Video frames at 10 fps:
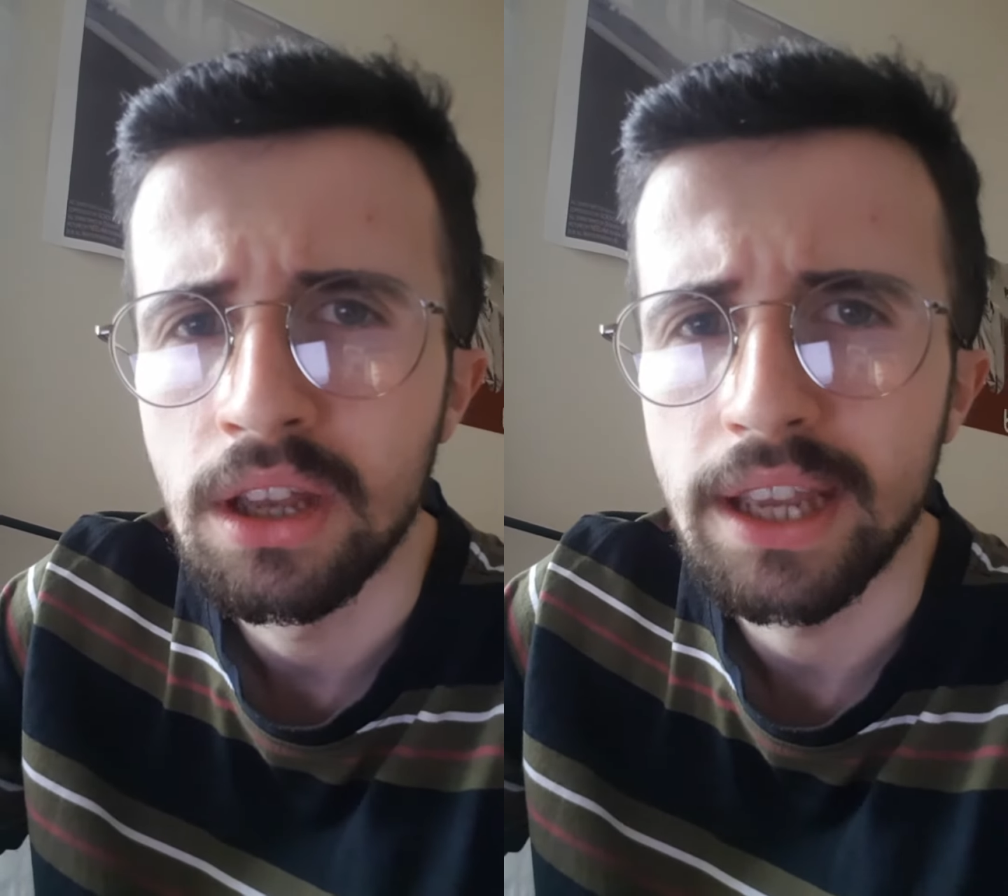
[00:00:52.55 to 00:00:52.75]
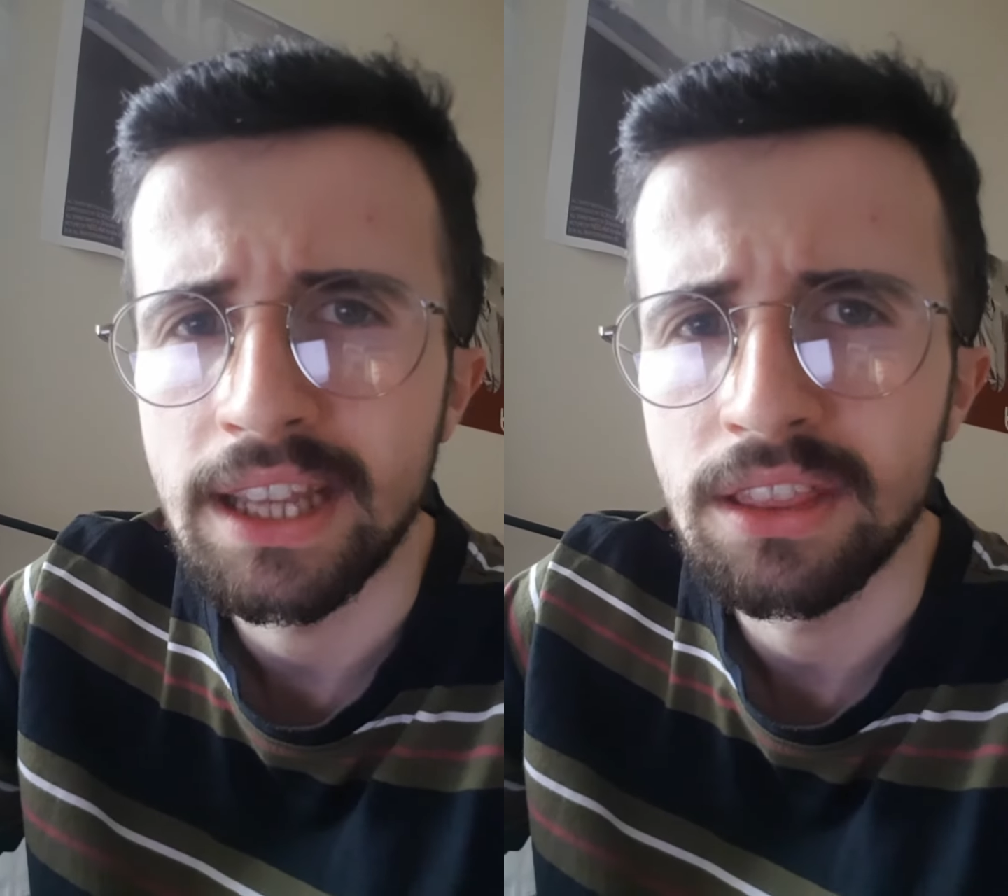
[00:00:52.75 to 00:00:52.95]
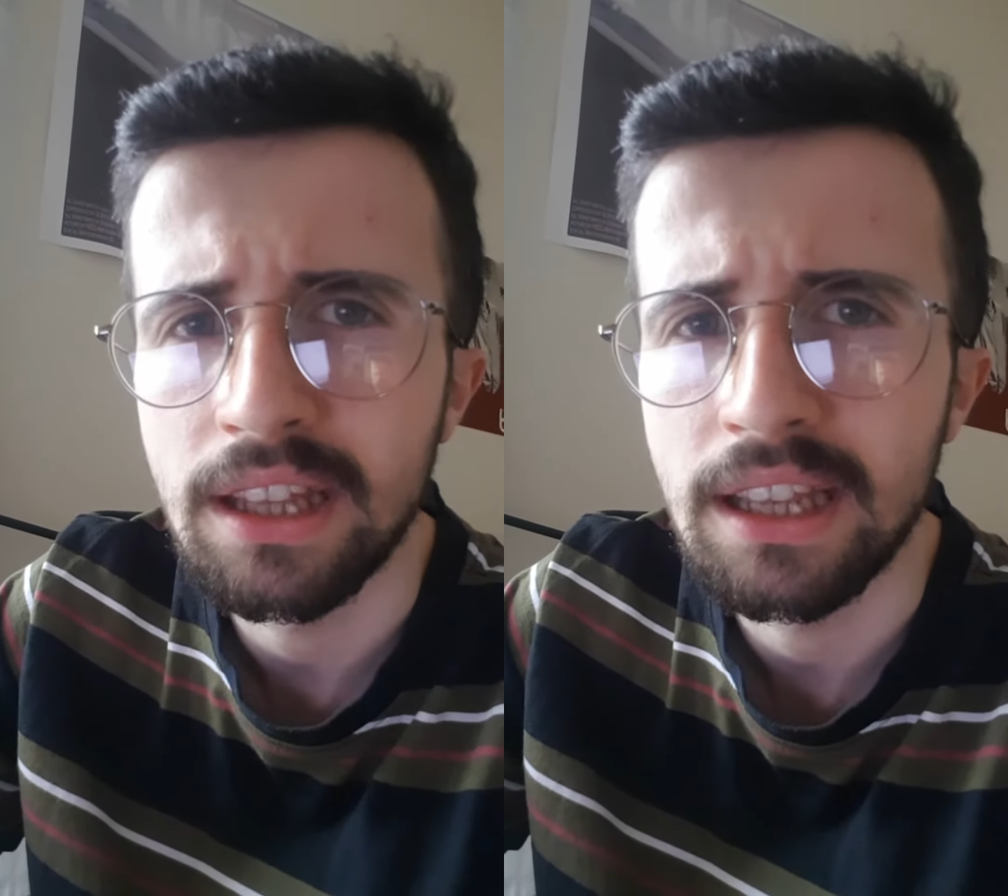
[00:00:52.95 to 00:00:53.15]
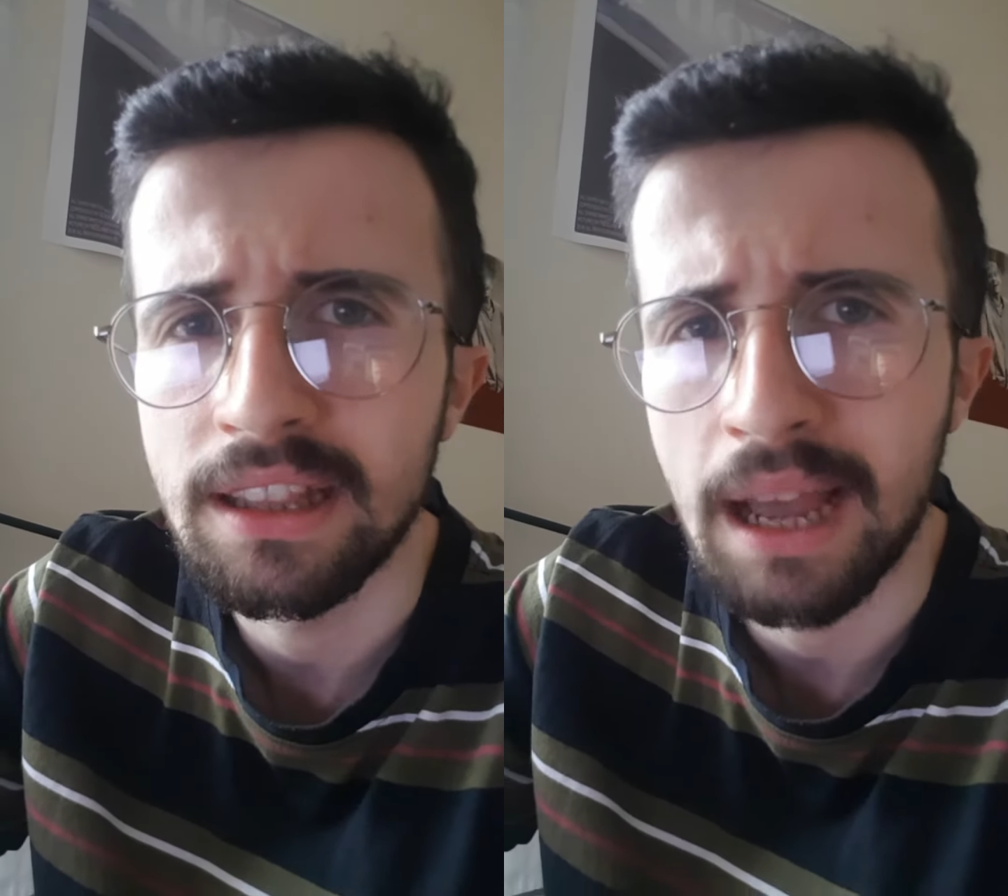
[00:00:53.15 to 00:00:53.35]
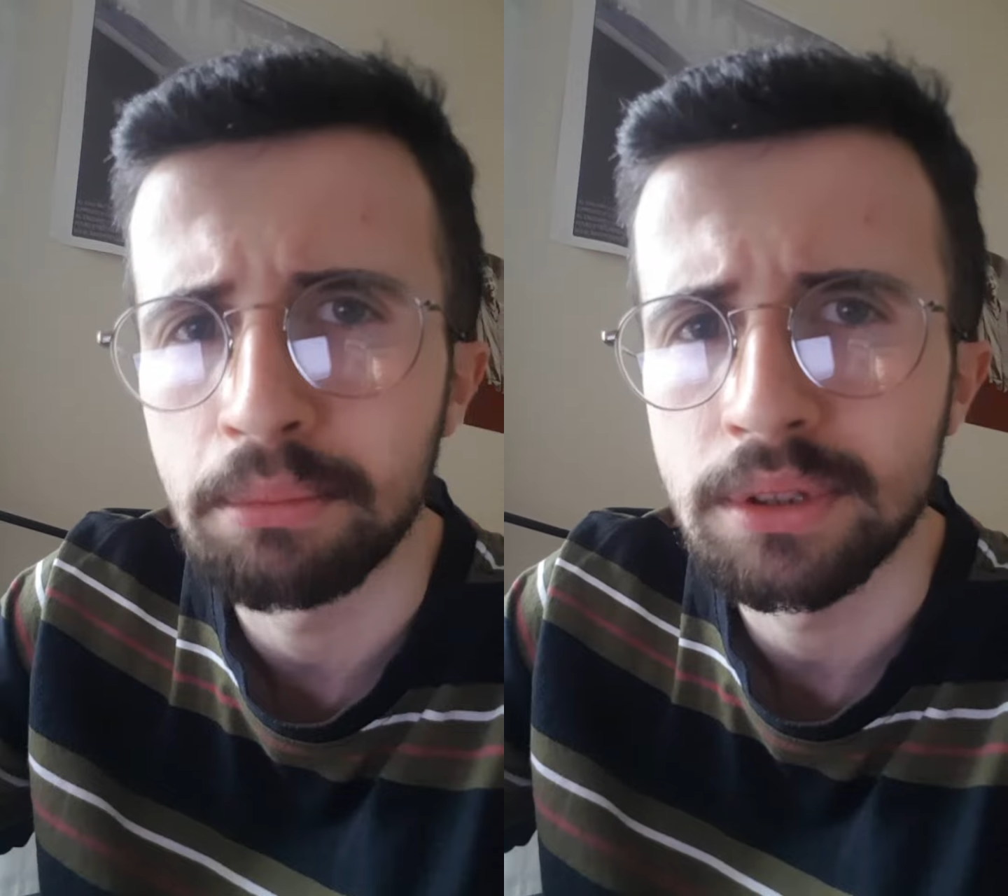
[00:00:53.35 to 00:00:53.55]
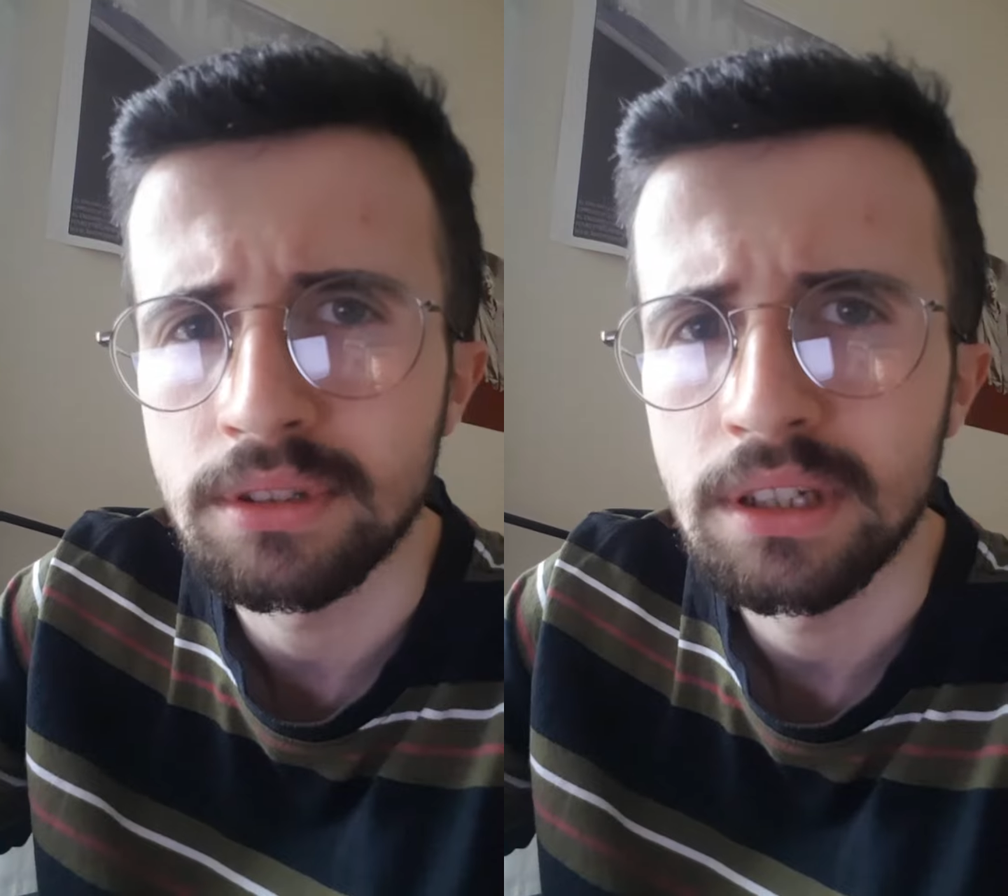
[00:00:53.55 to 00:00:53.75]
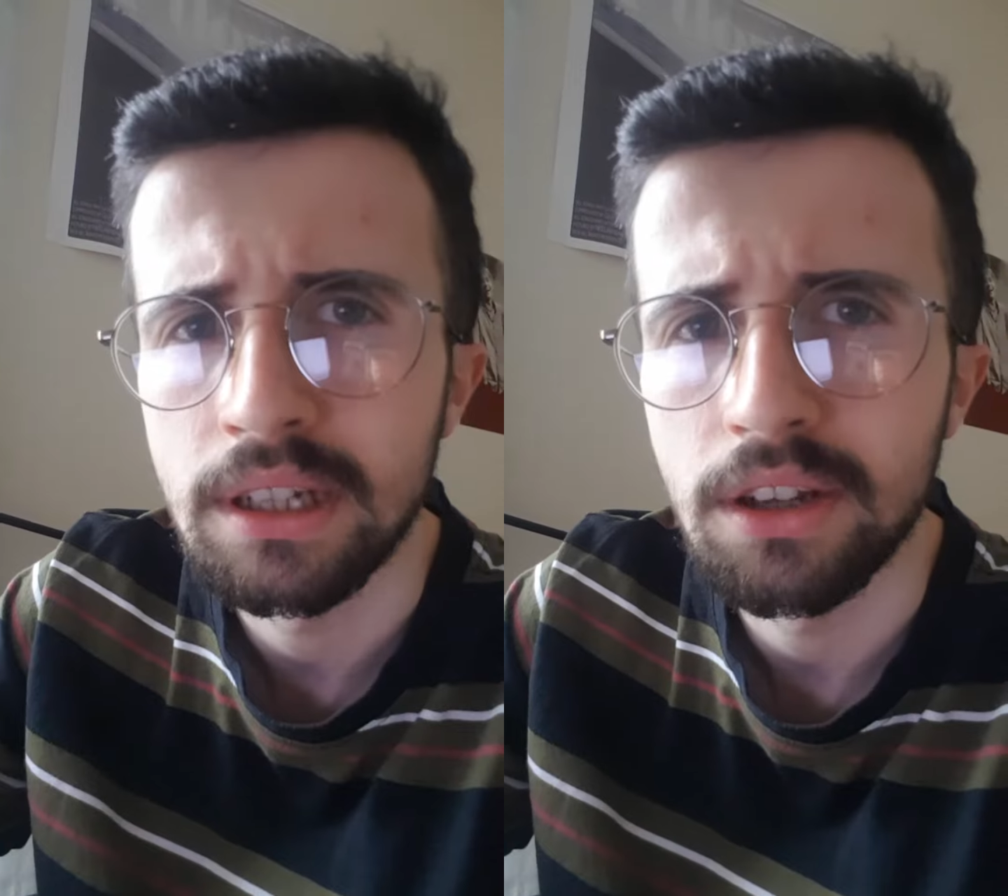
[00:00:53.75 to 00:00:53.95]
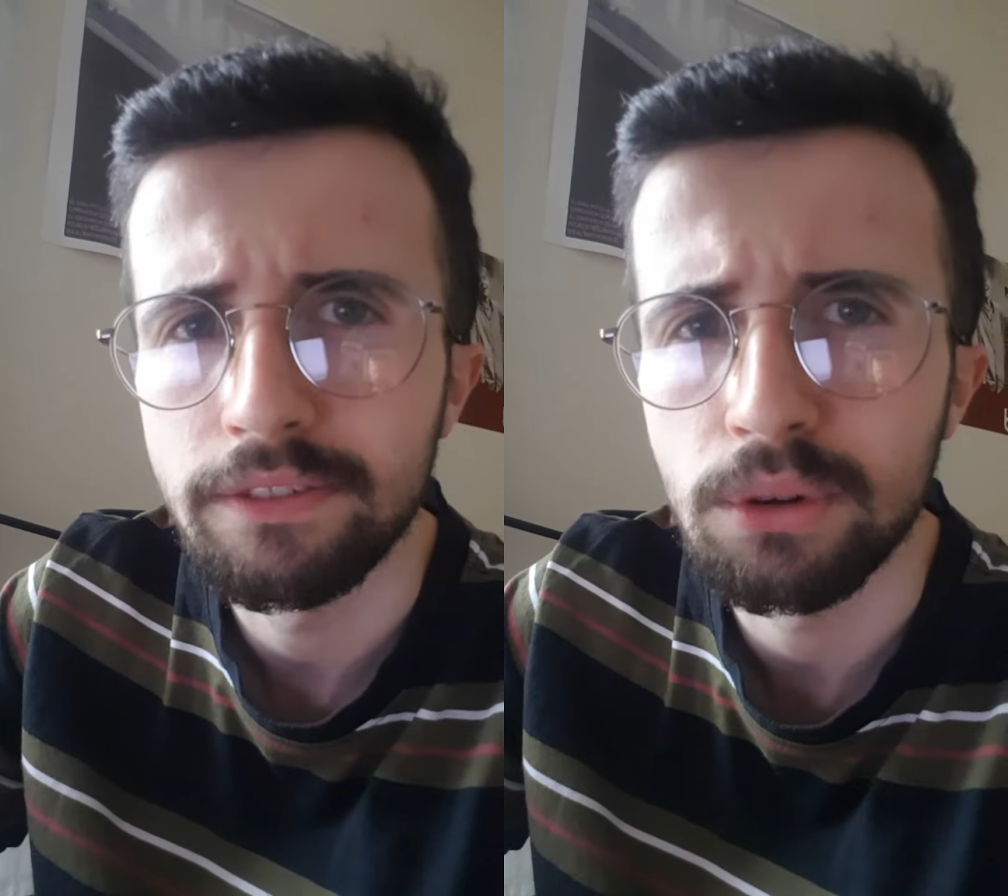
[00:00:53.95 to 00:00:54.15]
in the labs
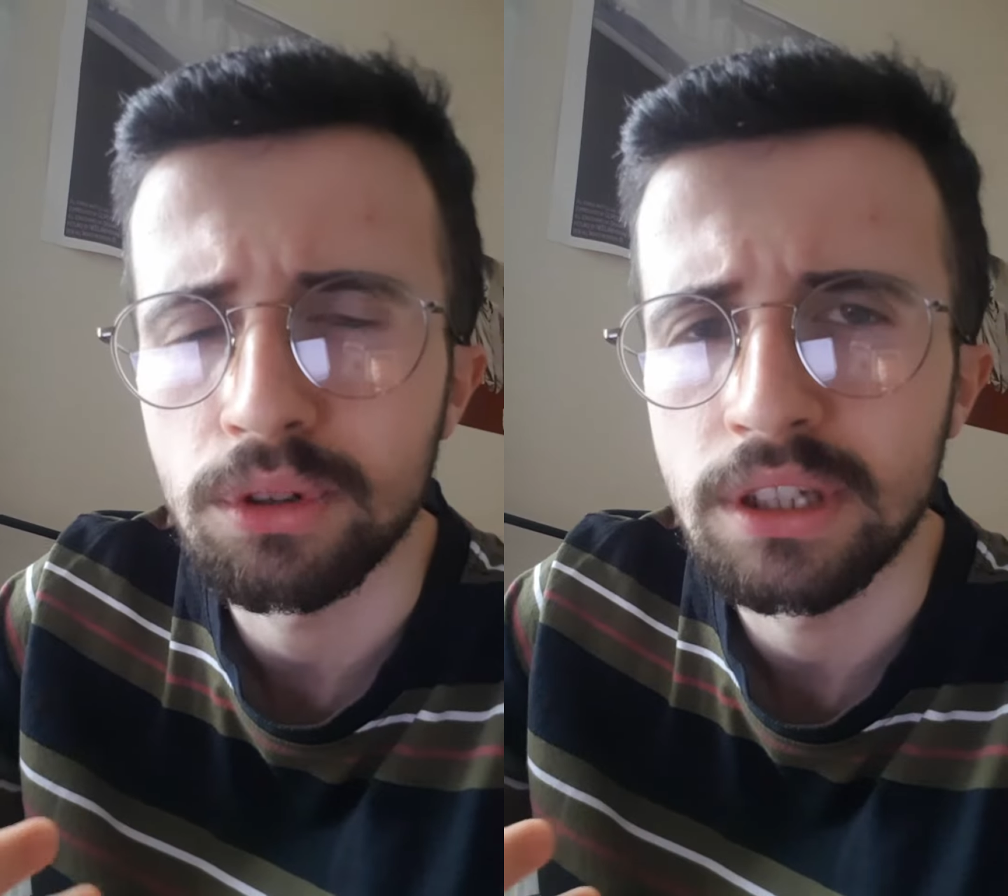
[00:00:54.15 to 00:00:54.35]
for